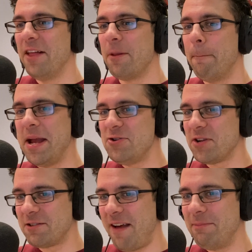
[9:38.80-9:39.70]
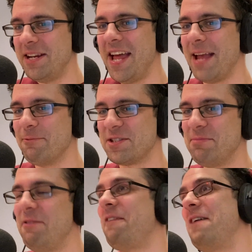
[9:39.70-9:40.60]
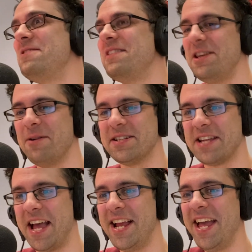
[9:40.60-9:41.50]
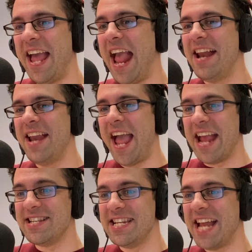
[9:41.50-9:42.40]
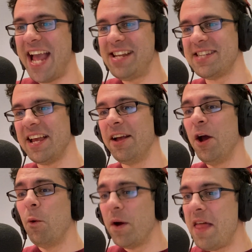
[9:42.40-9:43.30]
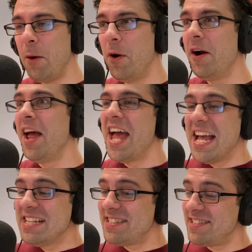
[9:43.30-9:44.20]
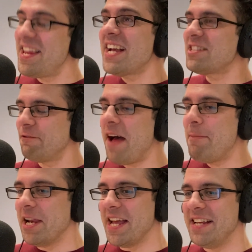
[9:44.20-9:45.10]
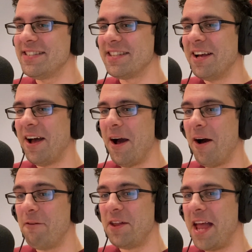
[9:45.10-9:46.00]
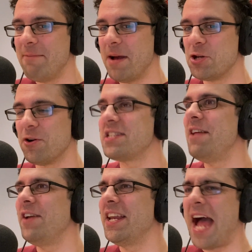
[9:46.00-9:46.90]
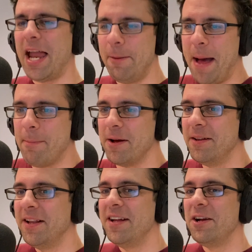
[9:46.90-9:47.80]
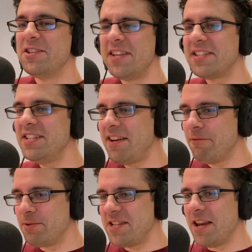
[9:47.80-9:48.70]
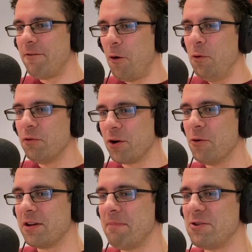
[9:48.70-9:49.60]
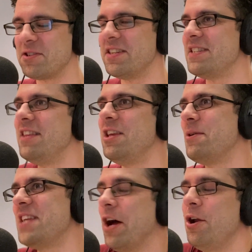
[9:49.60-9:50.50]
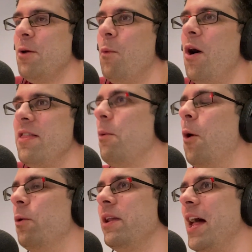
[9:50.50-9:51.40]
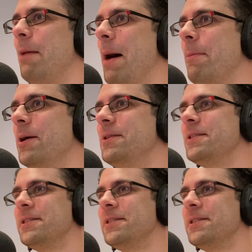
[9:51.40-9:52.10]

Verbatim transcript: the Matrix family name was to be found in the USA in 1880, when there were 6 families of the name Matrix living in Alabama. 67% of all the recorded Matrixes in the USA. I don't know why they were all in Alabama,